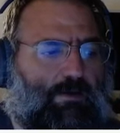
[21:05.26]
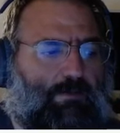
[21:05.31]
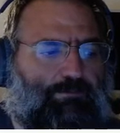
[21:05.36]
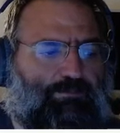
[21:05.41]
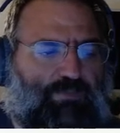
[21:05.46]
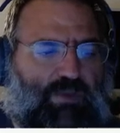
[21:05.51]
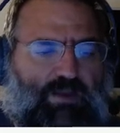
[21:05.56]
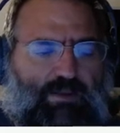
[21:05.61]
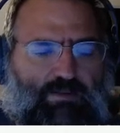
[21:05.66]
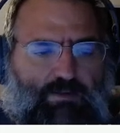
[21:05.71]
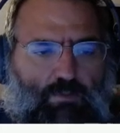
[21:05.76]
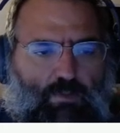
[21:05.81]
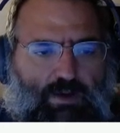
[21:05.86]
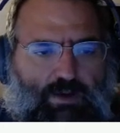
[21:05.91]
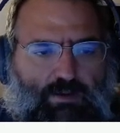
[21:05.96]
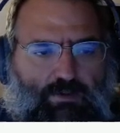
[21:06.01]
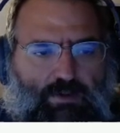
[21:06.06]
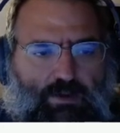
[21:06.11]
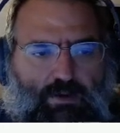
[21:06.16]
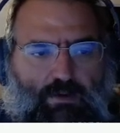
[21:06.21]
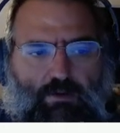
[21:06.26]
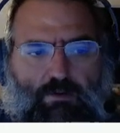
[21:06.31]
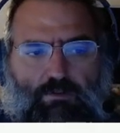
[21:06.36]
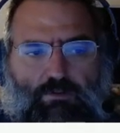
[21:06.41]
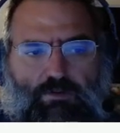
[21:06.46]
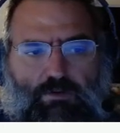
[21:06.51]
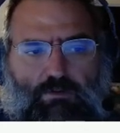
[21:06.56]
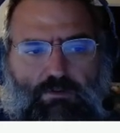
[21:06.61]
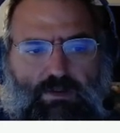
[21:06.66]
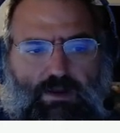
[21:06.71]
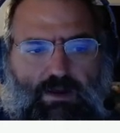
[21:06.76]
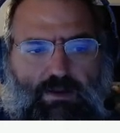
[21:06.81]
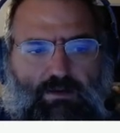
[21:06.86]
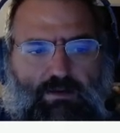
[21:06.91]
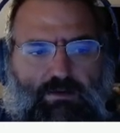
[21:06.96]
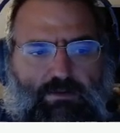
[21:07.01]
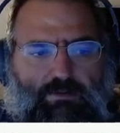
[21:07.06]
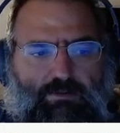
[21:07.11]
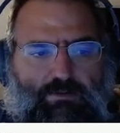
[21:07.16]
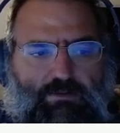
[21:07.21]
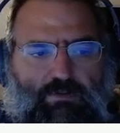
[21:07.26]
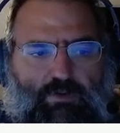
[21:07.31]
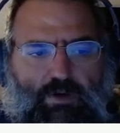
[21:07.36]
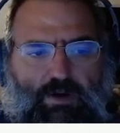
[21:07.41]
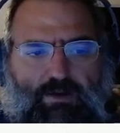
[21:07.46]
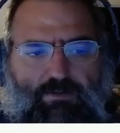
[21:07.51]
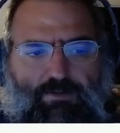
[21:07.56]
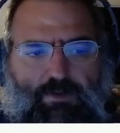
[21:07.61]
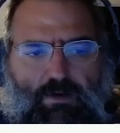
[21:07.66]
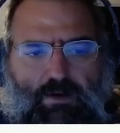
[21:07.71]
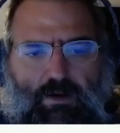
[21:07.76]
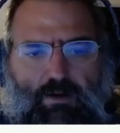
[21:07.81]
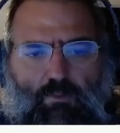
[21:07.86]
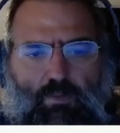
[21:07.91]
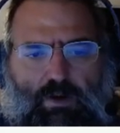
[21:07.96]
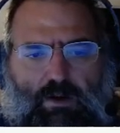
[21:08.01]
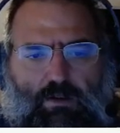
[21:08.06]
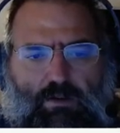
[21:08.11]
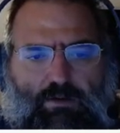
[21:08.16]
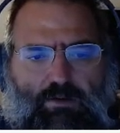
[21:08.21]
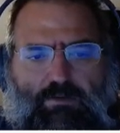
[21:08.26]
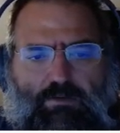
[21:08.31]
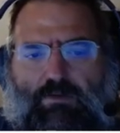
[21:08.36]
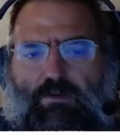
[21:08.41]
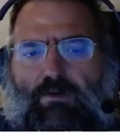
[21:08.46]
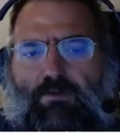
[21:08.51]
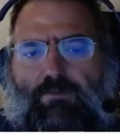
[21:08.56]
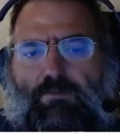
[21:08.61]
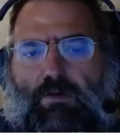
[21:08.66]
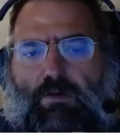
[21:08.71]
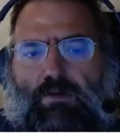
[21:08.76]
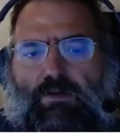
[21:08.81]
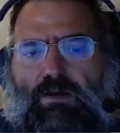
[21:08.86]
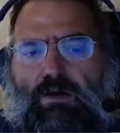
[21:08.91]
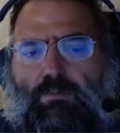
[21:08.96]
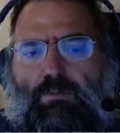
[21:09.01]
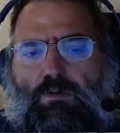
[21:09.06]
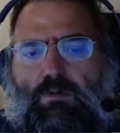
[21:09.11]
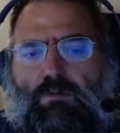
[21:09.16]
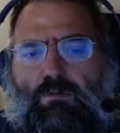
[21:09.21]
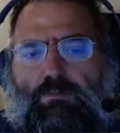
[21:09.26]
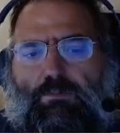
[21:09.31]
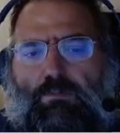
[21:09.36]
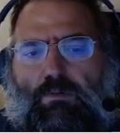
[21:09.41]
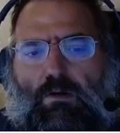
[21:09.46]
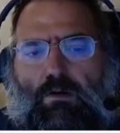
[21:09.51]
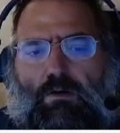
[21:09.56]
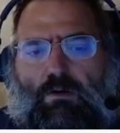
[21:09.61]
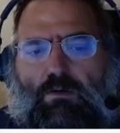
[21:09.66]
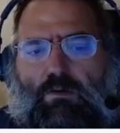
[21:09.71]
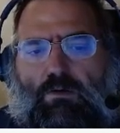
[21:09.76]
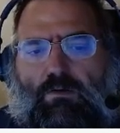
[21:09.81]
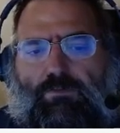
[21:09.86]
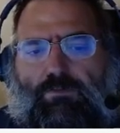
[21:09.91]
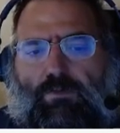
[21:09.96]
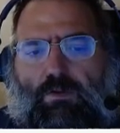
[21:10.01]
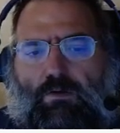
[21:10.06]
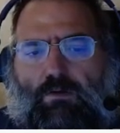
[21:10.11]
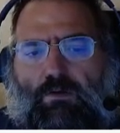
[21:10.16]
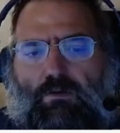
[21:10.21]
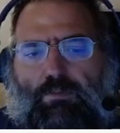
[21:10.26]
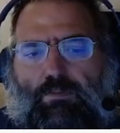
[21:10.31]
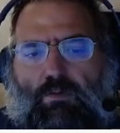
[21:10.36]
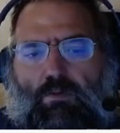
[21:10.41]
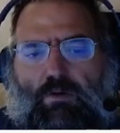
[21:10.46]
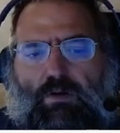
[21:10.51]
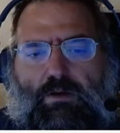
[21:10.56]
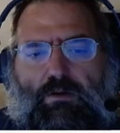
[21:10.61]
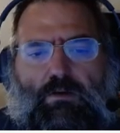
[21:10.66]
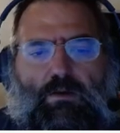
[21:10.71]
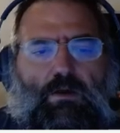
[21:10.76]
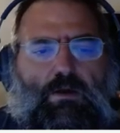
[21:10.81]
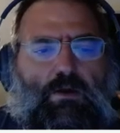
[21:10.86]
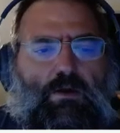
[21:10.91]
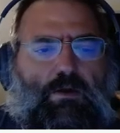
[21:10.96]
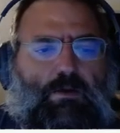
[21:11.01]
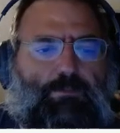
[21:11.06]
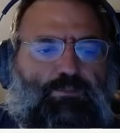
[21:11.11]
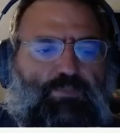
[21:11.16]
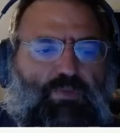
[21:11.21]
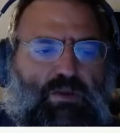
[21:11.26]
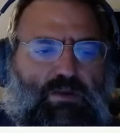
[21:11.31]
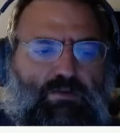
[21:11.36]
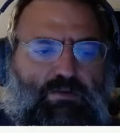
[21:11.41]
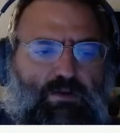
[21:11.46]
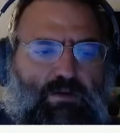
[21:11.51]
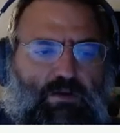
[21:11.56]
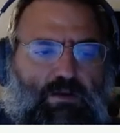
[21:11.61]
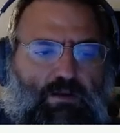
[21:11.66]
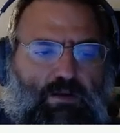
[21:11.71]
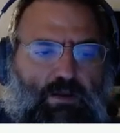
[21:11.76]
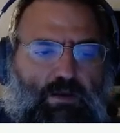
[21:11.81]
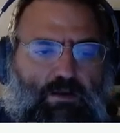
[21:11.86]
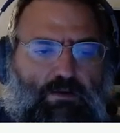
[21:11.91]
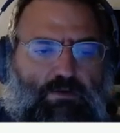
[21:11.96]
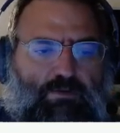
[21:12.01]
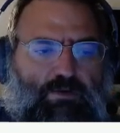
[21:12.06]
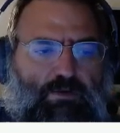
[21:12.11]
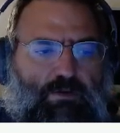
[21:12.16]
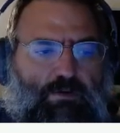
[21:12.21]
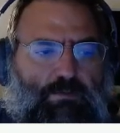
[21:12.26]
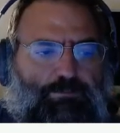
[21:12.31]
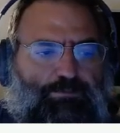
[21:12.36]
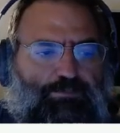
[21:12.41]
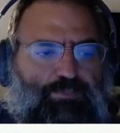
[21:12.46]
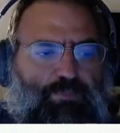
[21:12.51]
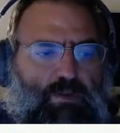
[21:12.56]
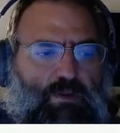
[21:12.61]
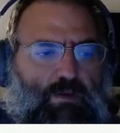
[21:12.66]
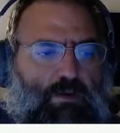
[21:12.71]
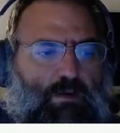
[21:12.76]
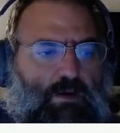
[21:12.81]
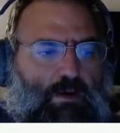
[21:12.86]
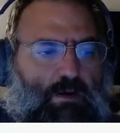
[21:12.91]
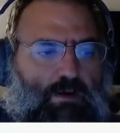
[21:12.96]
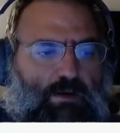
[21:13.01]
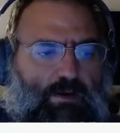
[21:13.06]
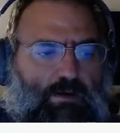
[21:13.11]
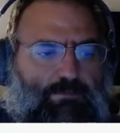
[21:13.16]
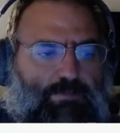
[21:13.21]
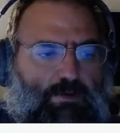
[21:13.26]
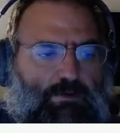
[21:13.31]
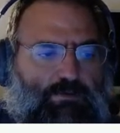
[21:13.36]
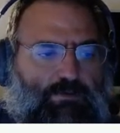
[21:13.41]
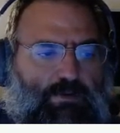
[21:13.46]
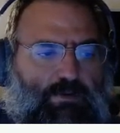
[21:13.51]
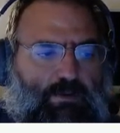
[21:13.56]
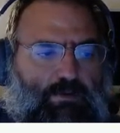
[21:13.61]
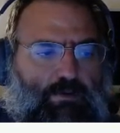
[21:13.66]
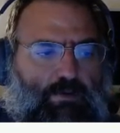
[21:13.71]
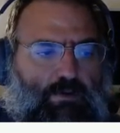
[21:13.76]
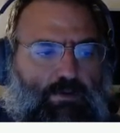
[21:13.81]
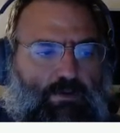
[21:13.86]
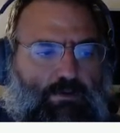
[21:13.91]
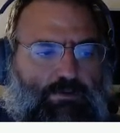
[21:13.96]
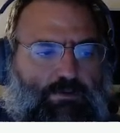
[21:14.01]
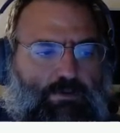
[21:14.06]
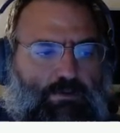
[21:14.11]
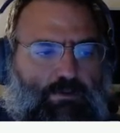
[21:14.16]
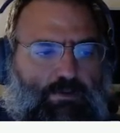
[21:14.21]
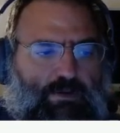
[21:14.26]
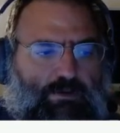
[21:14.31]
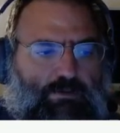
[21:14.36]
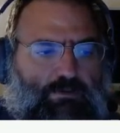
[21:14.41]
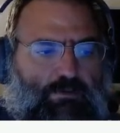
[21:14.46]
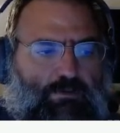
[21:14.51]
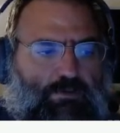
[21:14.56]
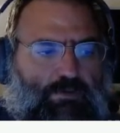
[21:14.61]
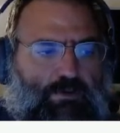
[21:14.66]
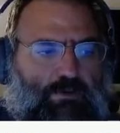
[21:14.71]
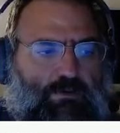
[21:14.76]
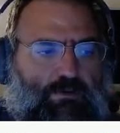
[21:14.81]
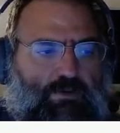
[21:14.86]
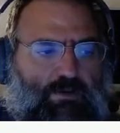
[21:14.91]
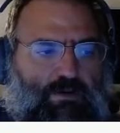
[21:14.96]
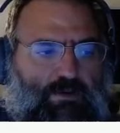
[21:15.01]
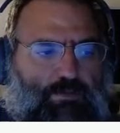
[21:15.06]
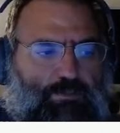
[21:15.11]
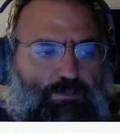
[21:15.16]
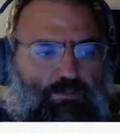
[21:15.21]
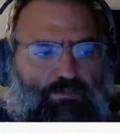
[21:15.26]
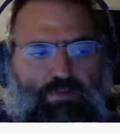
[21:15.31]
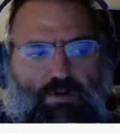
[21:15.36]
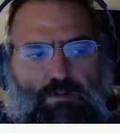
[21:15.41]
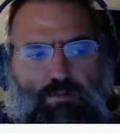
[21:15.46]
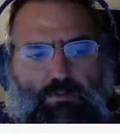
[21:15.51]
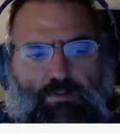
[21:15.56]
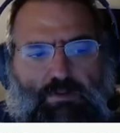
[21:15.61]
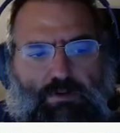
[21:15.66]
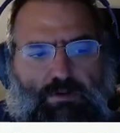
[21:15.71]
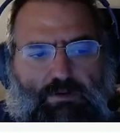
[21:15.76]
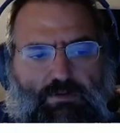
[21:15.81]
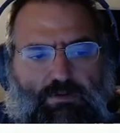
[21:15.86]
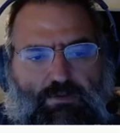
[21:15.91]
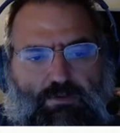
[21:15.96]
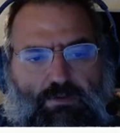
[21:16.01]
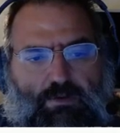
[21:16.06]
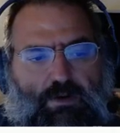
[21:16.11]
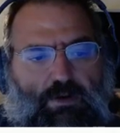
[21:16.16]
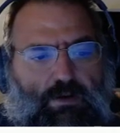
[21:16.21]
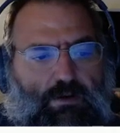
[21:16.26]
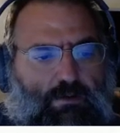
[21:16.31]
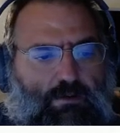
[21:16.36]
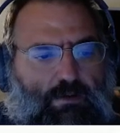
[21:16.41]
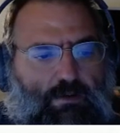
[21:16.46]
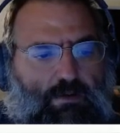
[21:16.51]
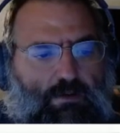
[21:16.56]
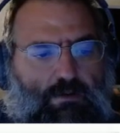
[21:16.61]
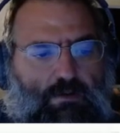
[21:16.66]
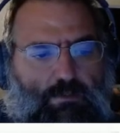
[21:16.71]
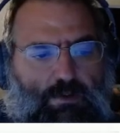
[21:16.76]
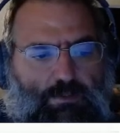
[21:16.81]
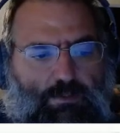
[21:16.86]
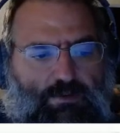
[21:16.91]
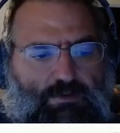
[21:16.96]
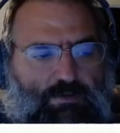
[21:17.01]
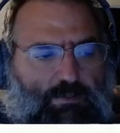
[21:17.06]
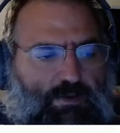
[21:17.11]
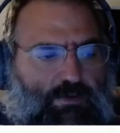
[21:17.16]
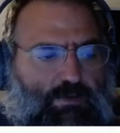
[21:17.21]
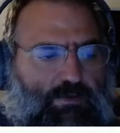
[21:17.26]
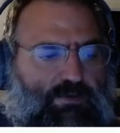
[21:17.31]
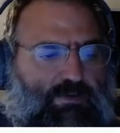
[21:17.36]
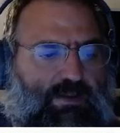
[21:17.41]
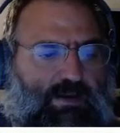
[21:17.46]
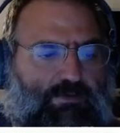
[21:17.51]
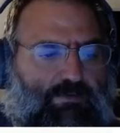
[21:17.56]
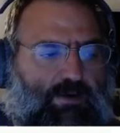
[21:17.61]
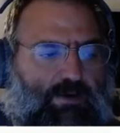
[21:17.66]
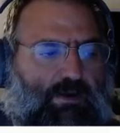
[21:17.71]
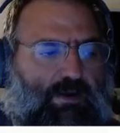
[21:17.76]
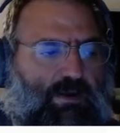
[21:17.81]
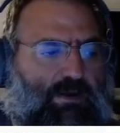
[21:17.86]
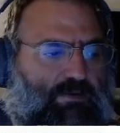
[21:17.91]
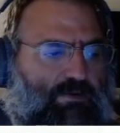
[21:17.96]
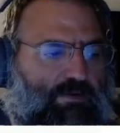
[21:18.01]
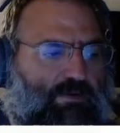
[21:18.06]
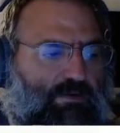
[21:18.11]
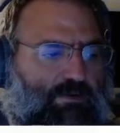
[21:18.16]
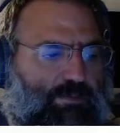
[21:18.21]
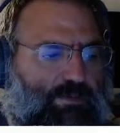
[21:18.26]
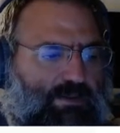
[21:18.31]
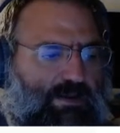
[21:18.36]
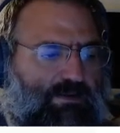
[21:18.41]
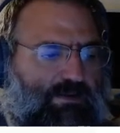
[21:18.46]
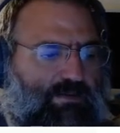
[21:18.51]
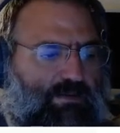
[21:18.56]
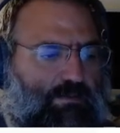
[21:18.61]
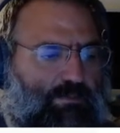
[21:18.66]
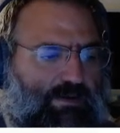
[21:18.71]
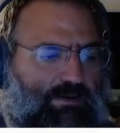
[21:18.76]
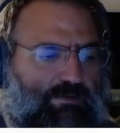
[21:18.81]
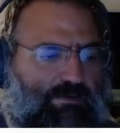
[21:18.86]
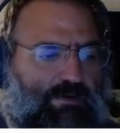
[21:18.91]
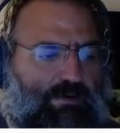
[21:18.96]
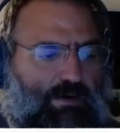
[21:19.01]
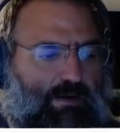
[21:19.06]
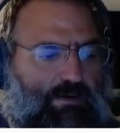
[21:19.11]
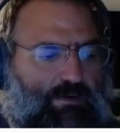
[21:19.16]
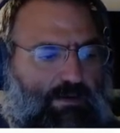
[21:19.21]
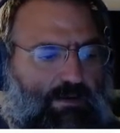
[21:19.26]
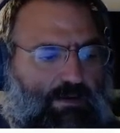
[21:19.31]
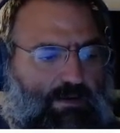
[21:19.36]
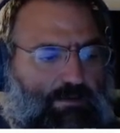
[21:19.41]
And the way that it'll do that is try to figure out, well, is it a double or floating point? Is it an integer? If neither of those two things are true, then it's probably a string. And there may be some other slight variations, but that's the basic idea.